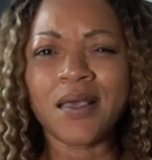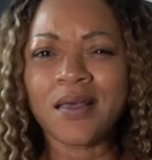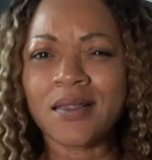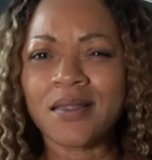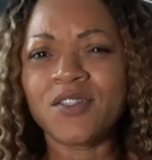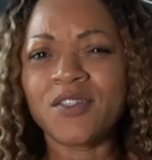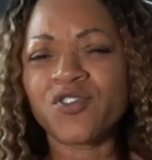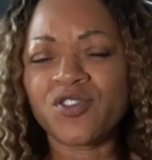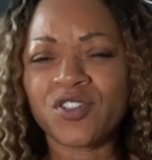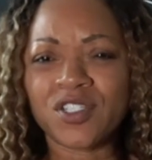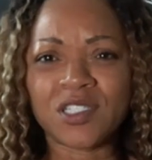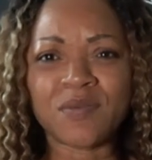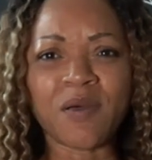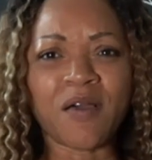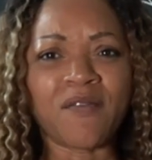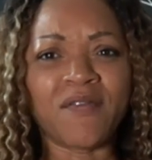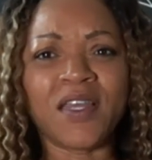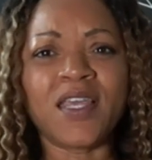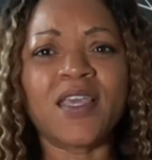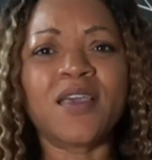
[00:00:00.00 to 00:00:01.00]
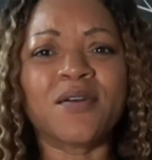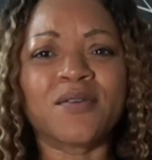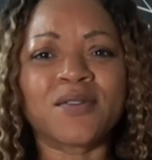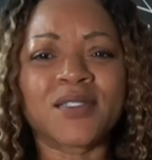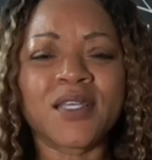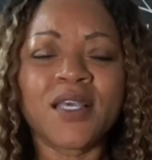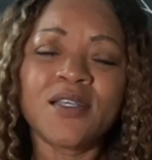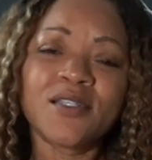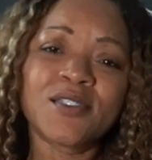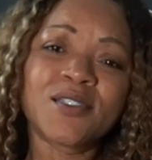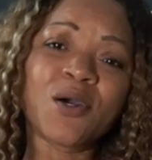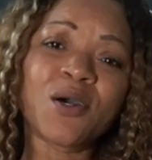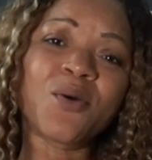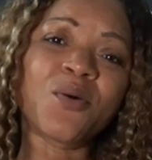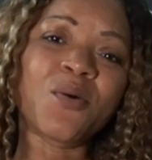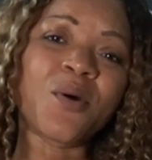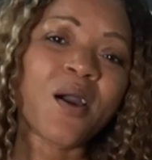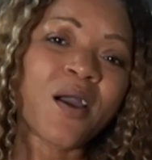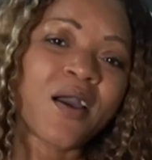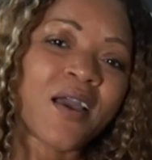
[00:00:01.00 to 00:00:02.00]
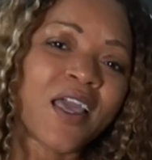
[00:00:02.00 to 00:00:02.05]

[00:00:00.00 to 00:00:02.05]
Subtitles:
These are just my videos. So